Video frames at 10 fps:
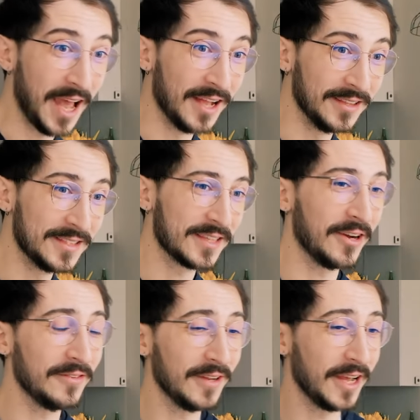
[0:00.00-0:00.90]
else,
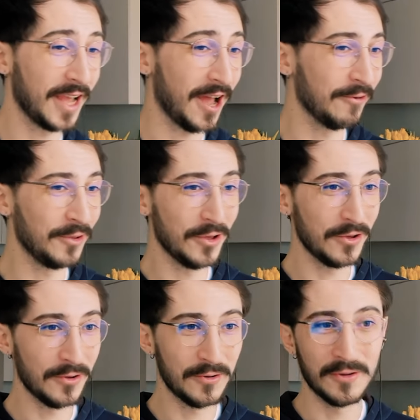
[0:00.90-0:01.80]
kind of like how
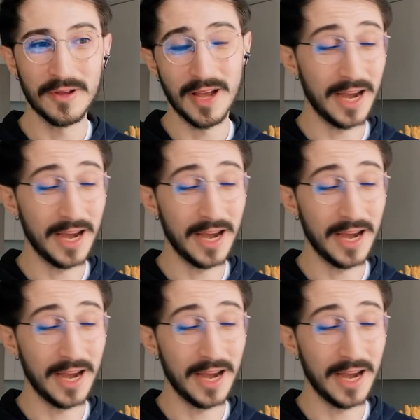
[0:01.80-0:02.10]
you,